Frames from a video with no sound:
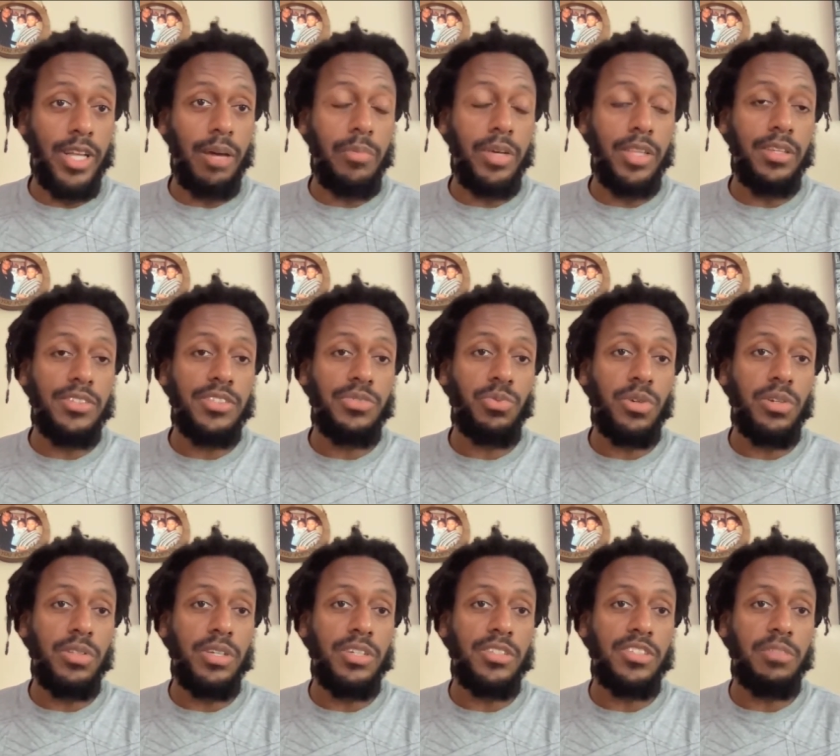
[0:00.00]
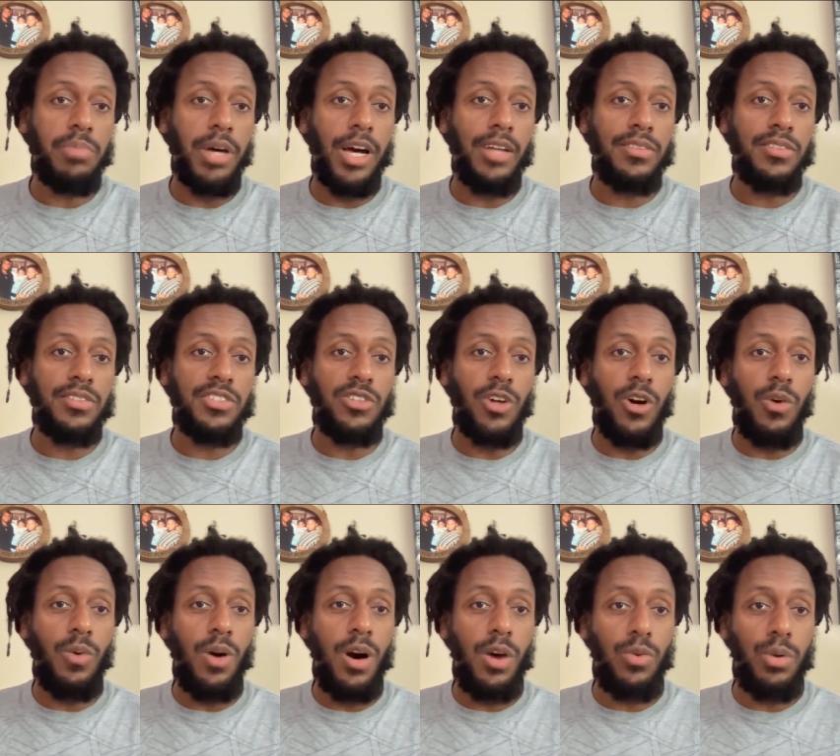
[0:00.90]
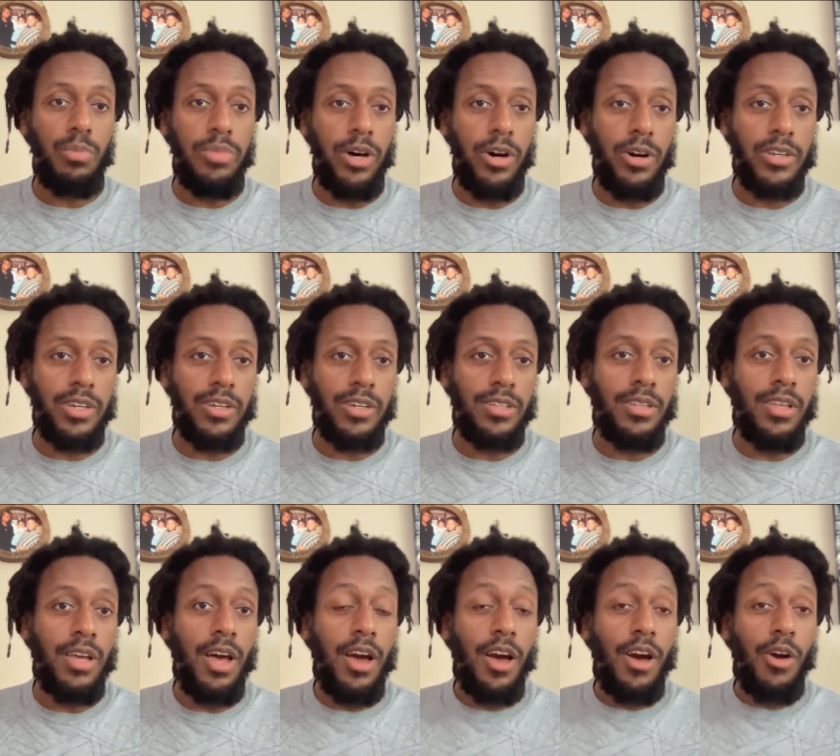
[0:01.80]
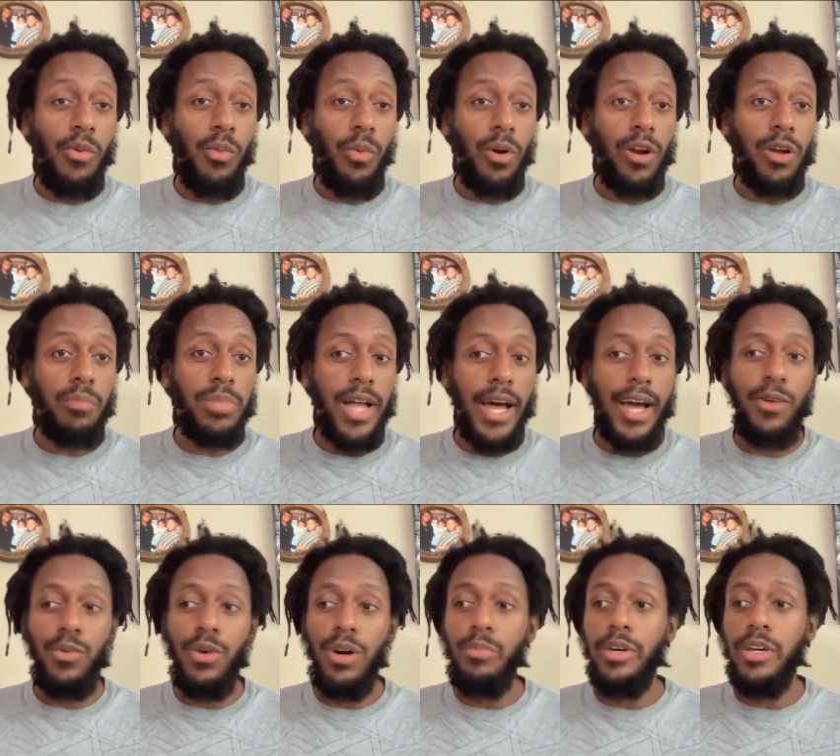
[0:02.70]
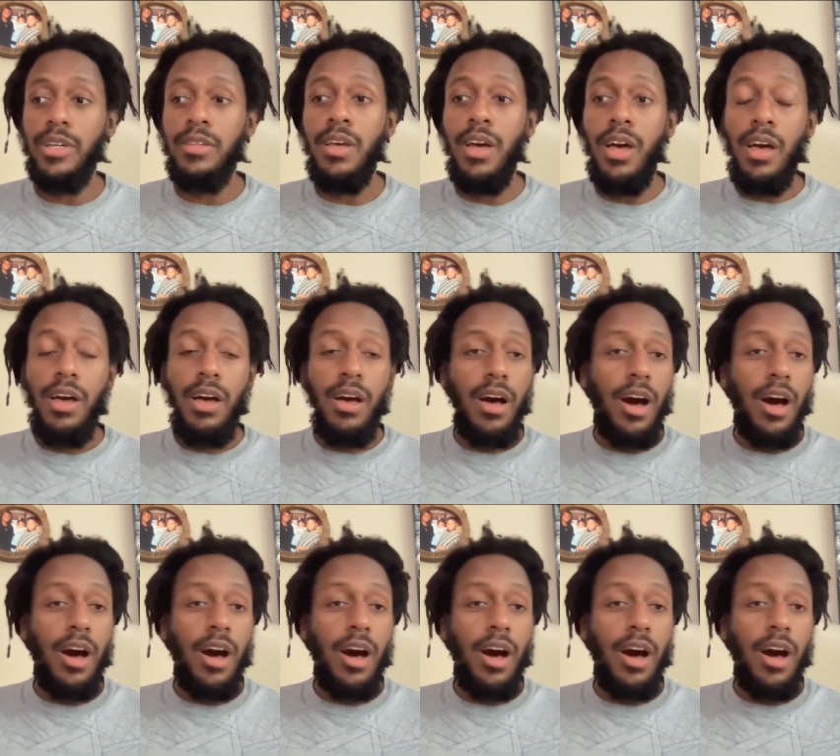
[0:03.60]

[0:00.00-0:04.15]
I mean, this really is about the Stonewall Rebellion, where a Black woman,